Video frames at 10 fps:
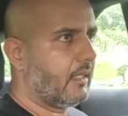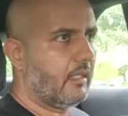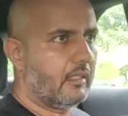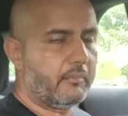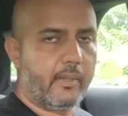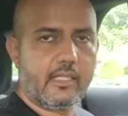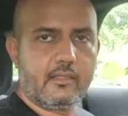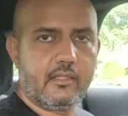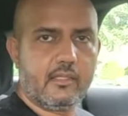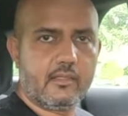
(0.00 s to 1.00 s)
The back
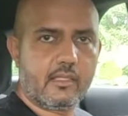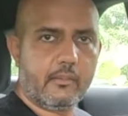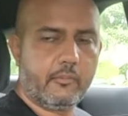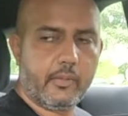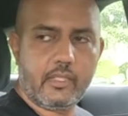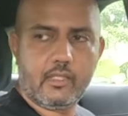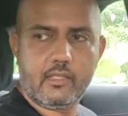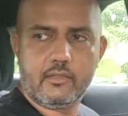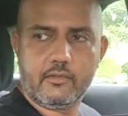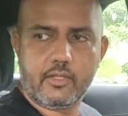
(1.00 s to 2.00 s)
seats come with
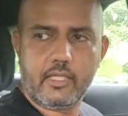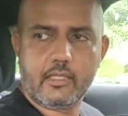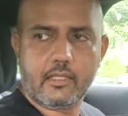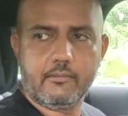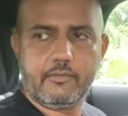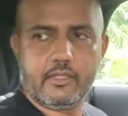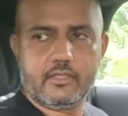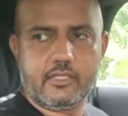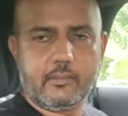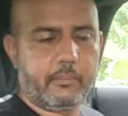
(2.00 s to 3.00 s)
this rare comfort
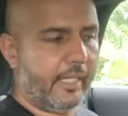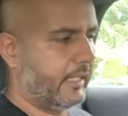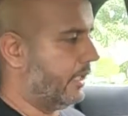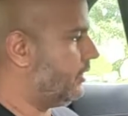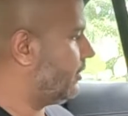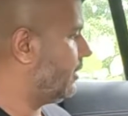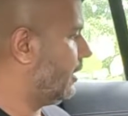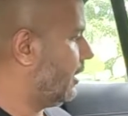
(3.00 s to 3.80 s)
seat package,